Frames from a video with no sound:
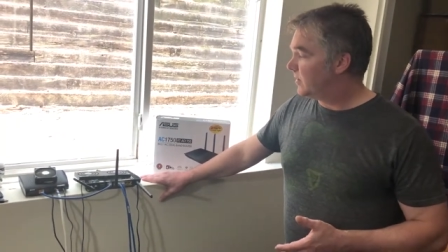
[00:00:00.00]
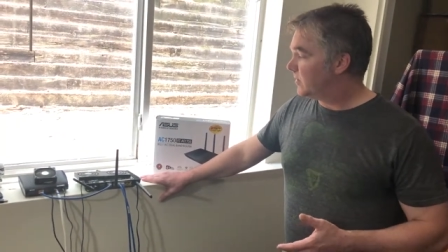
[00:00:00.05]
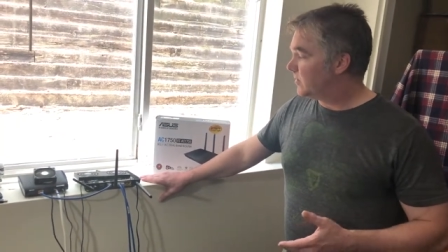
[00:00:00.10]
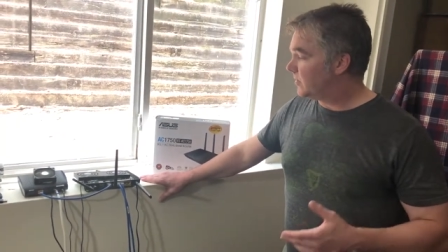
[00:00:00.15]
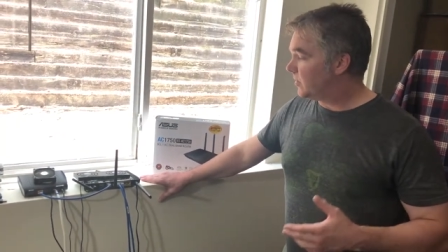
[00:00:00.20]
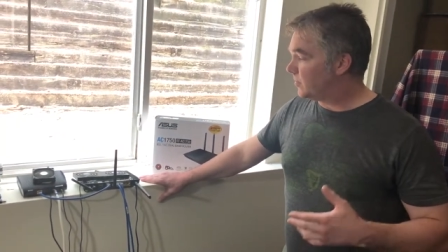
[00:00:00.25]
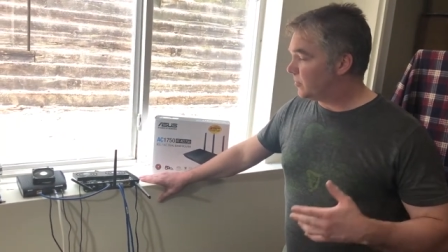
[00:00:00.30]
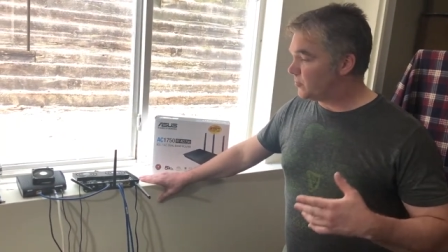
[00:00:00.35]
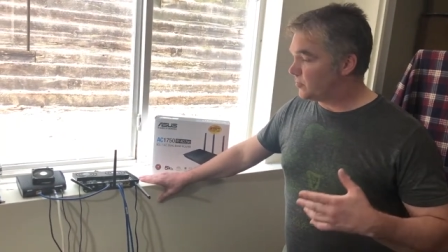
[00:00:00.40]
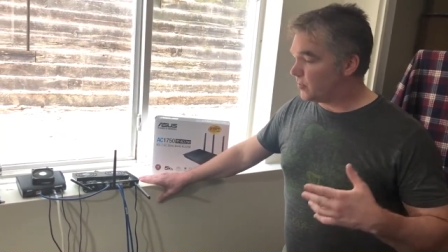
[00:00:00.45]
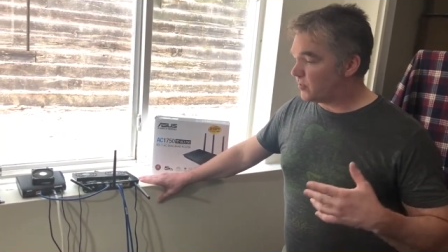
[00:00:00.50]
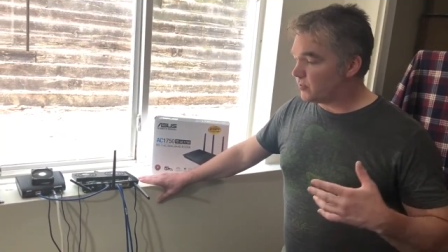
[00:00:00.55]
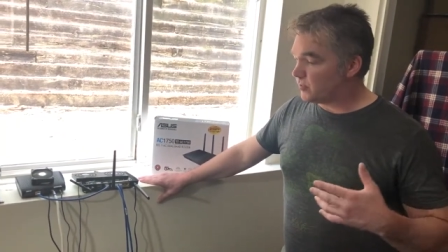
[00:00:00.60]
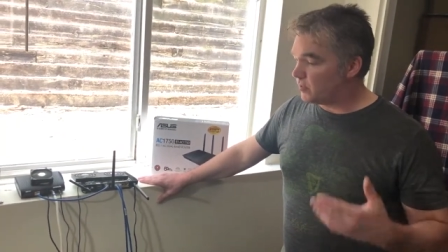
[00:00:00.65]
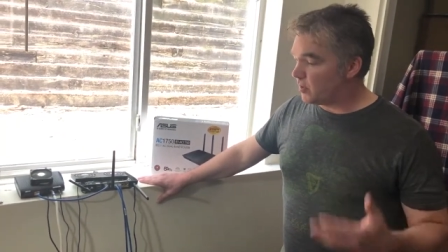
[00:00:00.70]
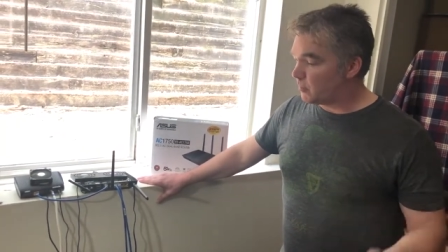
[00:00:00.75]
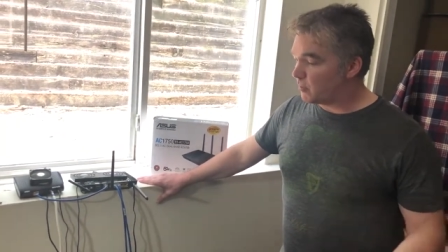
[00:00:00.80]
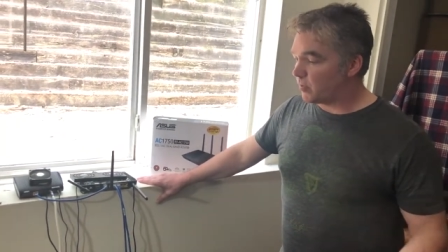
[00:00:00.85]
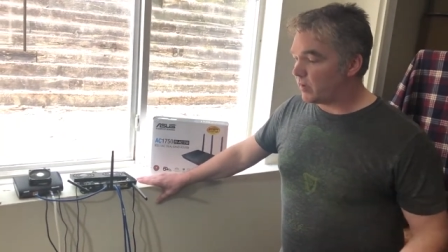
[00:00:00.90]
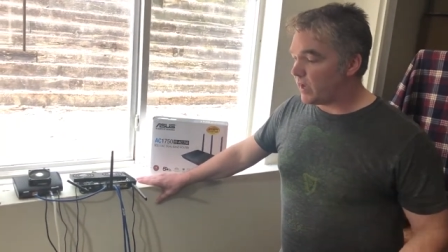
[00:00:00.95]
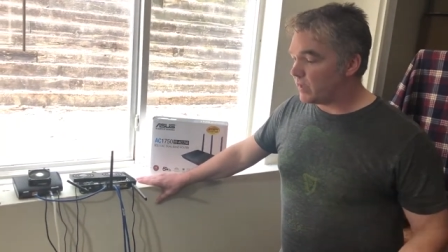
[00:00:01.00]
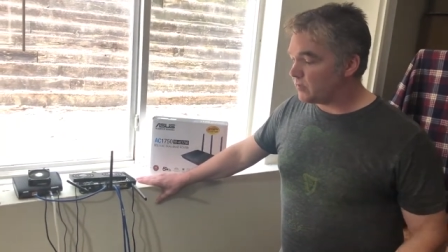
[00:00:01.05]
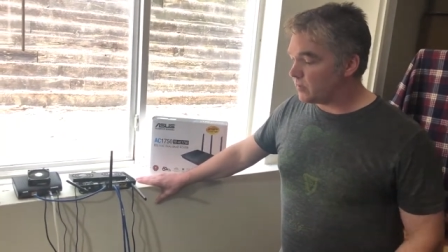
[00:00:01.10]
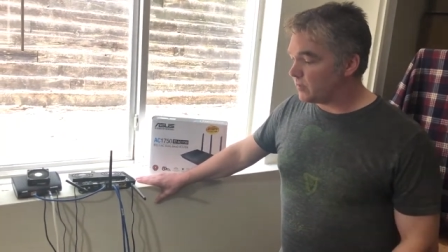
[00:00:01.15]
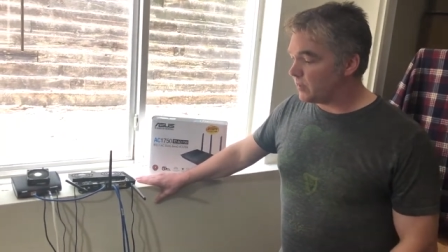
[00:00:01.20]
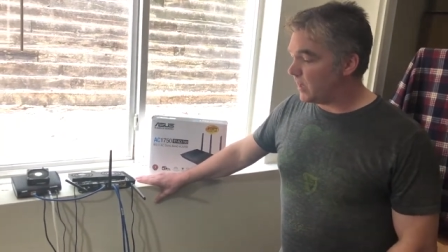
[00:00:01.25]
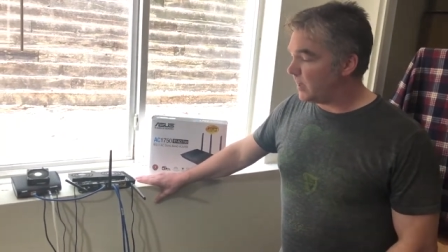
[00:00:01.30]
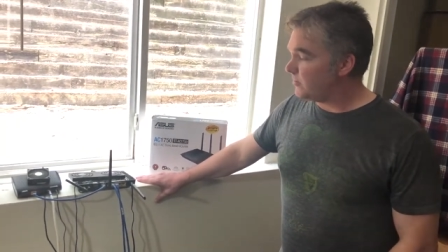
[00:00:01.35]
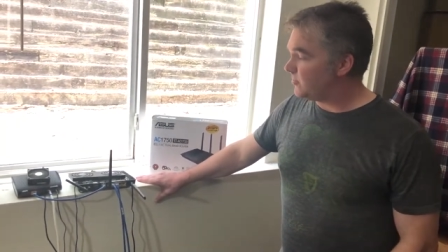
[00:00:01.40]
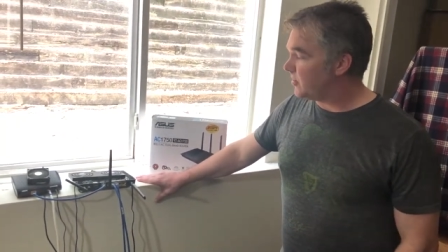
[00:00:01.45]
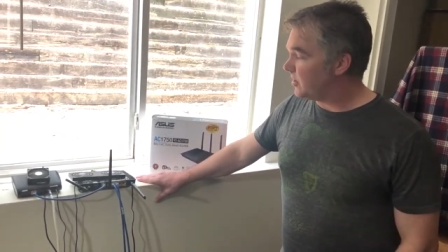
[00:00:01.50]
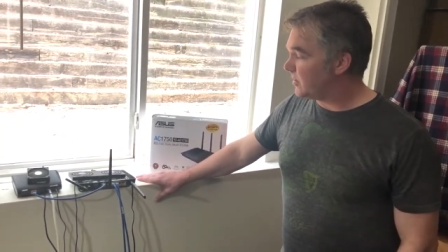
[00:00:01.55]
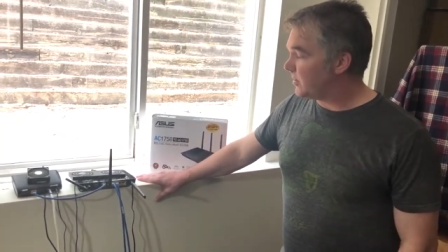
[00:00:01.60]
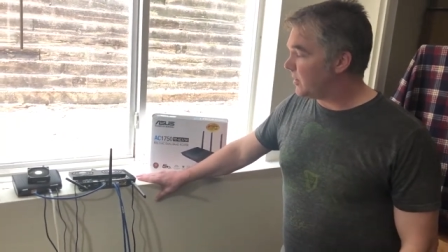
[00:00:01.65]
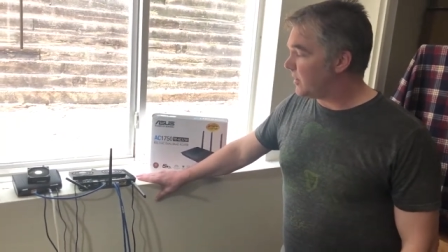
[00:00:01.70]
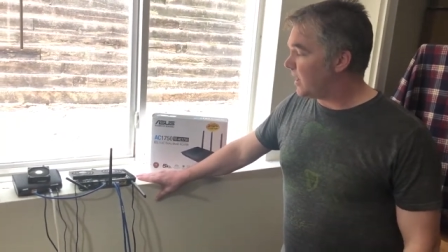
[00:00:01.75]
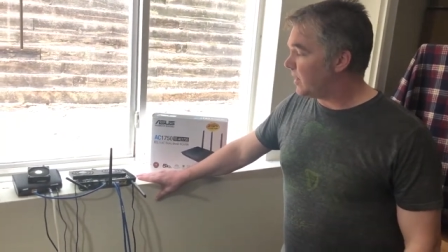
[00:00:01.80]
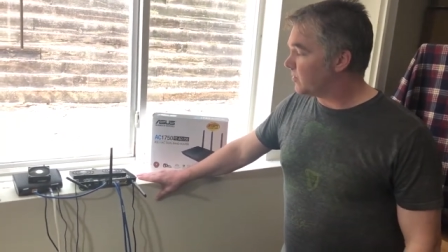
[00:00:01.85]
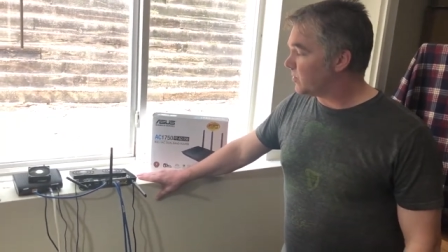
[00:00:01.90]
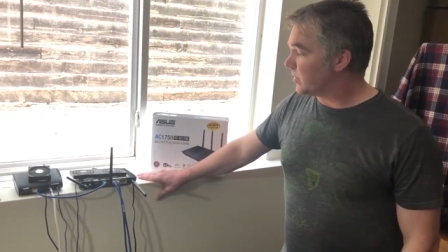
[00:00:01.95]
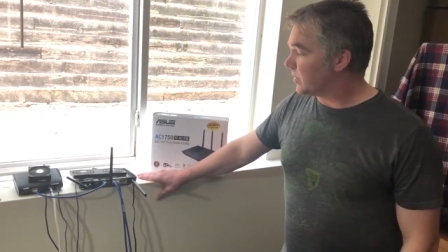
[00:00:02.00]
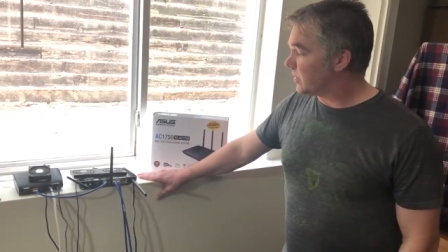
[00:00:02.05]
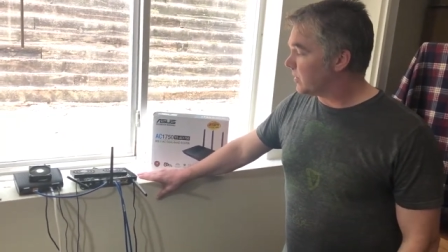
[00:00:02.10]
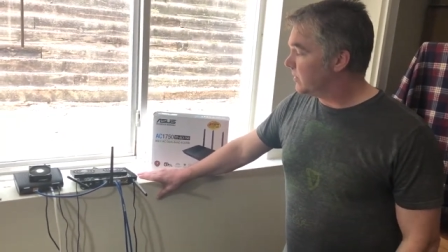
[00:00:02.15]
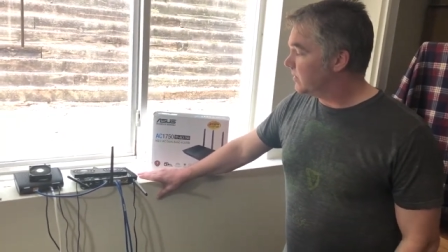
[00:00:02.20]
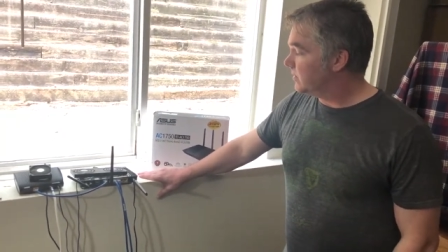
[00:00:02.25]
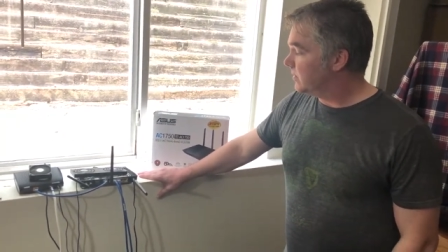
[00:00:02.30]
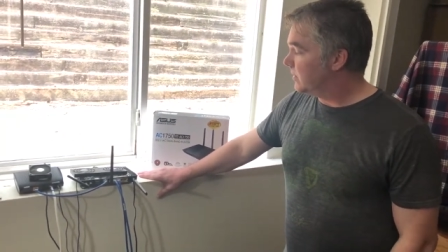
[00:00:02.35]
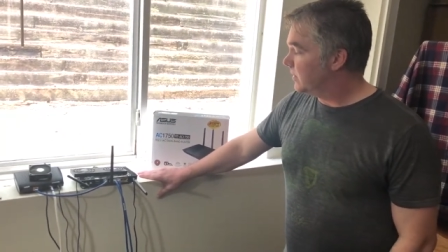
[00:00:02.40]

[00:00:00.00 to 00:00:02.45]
there's just no more hesitation in the network.